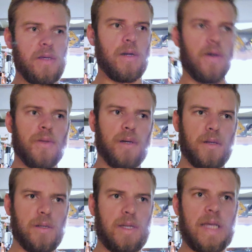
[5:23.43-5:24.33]
you know,
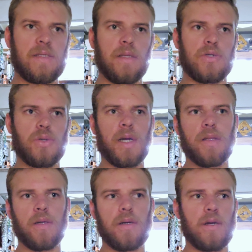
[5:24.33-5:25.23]
the days of the
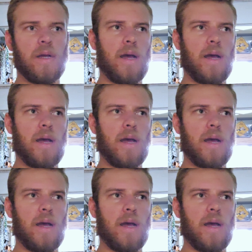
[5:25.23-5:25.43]
trailer,